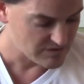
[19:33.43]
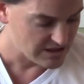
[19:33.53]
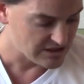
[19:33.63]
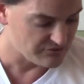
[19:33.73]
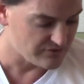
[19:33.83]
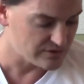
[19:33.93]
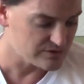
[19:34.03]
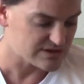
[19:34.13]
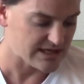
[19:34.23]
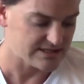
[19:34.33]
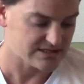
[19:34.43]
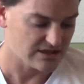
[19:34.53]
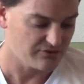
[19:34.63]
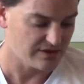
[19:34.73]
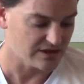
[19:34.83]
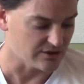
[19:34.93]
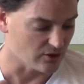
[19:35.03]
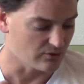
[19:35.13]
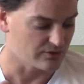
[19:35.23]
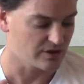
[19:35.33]
he feels as if he can
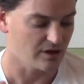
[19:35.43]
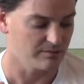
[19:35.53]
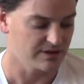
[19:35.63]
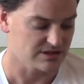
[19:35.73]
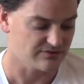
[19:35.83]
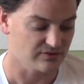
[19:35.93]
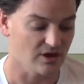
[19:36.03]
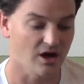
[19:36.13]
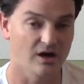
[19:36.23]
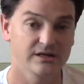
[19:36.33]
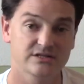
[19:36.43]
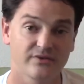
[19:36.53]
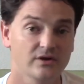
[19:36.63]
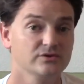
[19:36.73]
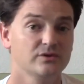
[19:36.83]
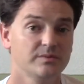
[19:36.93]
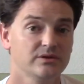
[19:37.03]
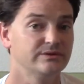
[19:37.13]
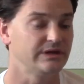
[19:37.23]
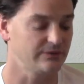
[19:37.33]
overcome his flaw, his
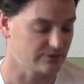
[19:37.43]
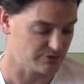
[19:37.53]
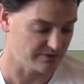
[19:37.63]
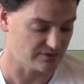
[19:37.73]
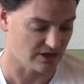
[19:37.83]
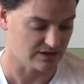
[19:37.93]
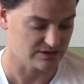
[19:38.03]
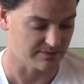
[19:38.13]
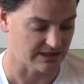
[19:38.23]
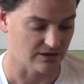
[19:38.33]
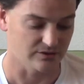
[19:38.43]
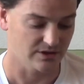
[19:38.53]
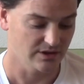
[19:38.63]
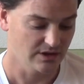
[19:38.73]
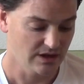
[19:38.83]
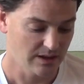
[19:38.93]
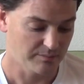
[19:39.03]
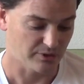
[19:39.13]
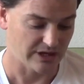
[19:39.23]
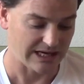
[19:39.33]
vulnerability, which we've talked about,
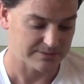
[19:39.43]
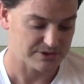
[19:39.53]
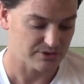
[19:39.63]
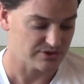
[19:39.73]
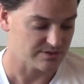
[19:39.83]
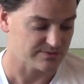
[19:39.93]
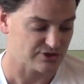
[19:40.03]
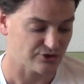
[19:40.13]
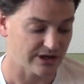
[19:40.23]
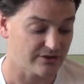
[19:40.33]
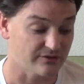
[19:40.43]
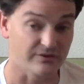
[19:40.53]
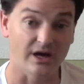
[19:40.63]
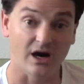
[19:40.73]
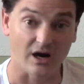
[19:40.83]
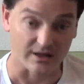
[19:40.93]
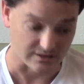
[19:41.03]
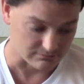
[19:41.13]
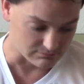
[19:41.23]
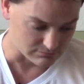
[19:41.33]
perhaps through some strength of
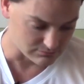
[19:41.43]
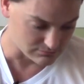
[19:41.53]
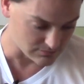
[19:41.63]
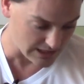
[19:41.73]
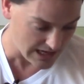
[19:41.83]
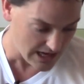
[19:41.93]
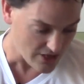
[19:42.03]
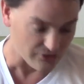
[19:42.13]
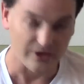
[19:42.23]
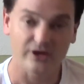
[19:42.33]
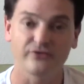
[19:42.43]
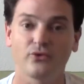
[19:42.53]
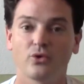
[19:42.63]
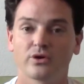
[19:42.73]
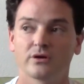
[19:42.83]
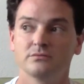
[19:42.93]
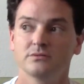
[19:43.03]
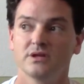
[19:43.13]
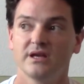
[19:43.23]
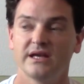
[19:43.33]
God. Therefore,
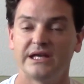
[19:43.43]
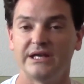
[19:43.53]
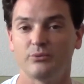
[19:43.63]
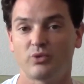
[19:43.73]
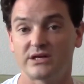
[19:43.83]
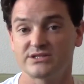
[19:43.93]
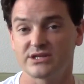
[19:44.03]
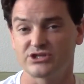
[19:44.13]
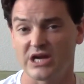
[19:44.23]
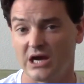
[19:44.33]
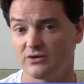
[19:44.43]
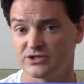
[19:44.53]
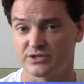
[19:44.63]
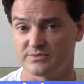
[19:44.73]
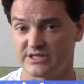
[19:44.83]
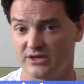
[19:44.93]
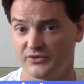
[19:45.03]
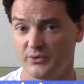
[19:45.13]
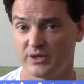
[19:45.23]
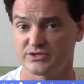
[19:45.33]
he wants to challenge himself.
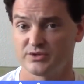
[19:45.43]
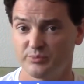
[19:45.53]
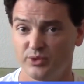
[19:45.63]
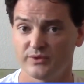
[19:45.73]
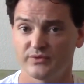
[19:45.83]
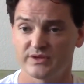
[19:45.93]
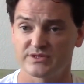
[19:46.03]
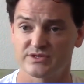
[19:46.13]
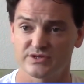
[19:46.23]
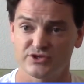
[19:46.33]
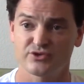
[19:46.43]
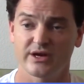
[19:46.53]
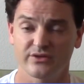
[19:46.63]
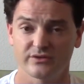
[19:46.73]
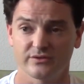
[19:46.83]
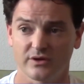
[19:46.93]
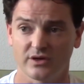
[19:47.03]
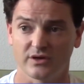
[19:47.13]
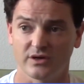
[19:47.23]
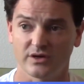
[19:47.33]
He wants to put this strength
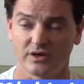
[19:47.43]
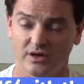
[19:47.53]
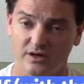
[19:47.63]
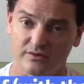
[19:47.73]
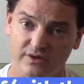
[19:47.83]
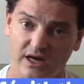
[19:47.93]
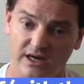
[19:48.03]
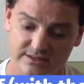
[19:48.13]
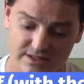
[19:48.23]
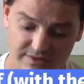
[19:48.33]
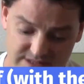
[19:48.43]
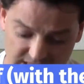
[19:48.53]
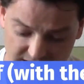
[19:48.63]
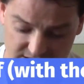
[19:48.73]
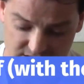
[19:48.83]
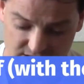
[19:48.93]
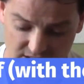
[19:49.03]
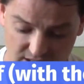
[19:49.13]
of God to the test,